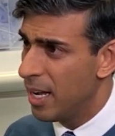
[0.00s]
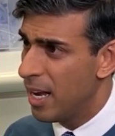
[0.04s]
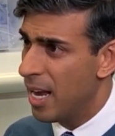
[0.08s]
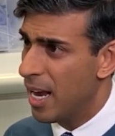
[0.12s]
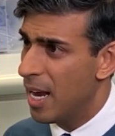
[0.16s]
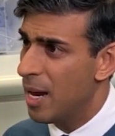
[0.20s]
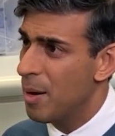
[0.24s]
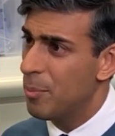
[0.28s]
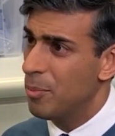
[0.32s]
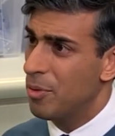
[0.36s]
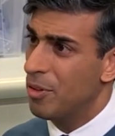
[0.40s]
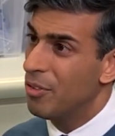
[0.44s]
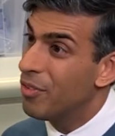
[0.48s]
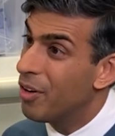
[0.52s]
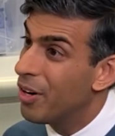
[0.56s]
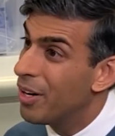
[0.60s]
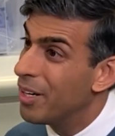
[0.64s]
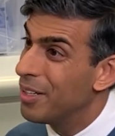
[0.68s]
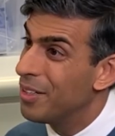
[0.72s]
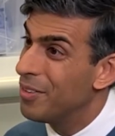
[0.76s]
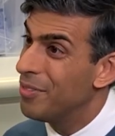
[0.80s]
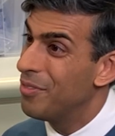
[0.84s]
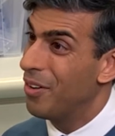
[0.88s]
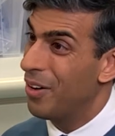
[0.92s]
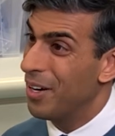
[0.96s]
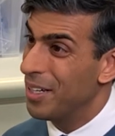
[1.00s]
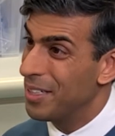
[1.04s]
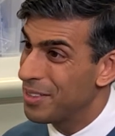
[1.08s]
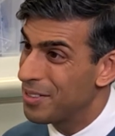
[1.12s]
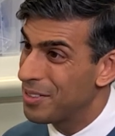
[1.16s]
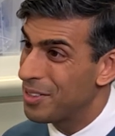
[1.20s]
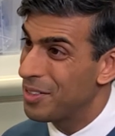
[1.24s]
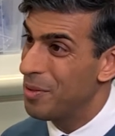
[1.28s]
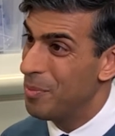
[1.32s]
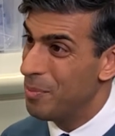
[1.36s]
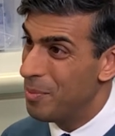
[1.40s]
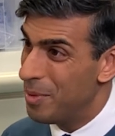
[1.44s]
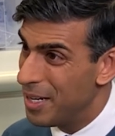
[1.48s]
and provide advice
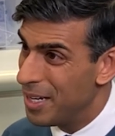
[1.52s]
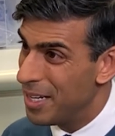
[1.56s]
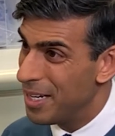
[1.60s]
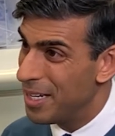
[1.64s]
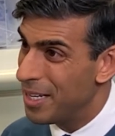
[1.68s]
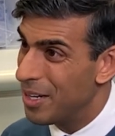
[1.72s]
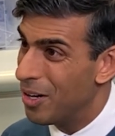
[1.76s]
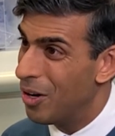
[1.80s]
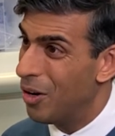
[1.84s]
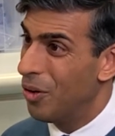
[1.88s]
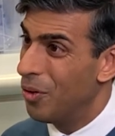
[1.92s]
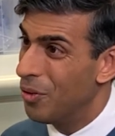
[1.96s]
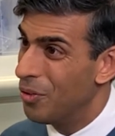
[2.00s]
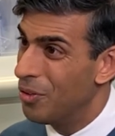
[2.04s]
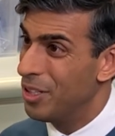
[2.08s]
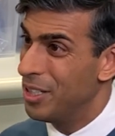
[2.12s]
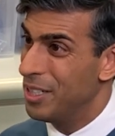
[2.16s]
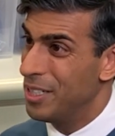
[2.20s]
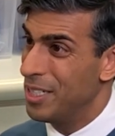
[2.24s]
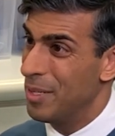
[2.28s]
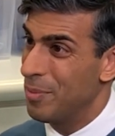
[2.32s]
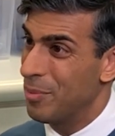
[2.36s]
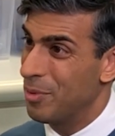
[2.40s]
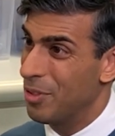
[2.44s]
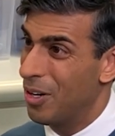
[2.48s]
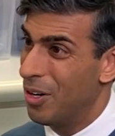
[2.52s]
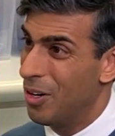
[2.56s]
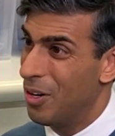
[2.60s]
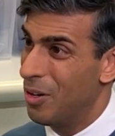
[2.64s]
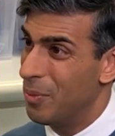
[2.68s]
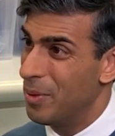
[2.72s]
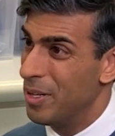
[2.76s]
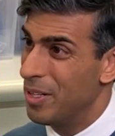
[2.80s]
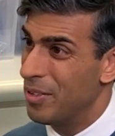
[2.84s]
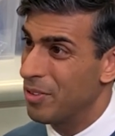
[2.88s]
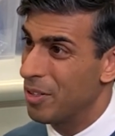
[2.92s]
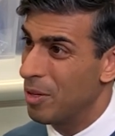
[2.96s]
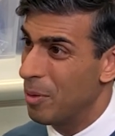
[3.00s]
to me on Nadhim
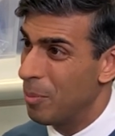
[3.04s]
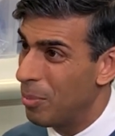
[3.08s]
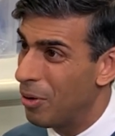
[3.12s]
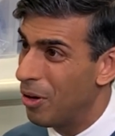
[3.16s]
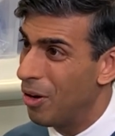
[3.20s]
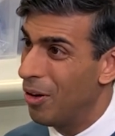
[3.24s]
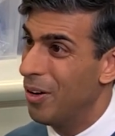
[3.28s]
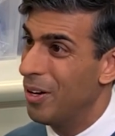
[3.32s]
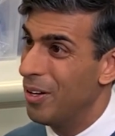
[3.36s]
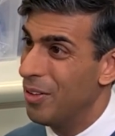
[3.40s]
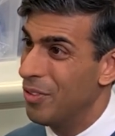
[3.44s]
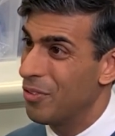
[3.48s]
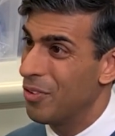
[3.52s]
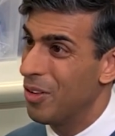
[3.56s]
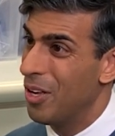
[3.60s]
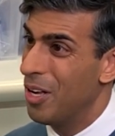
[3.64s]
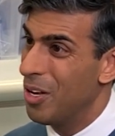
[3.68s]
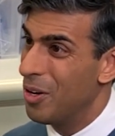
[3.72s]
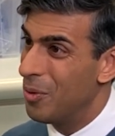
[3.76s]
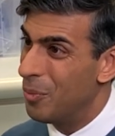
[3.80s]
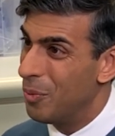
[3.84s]
Zahawi's compliance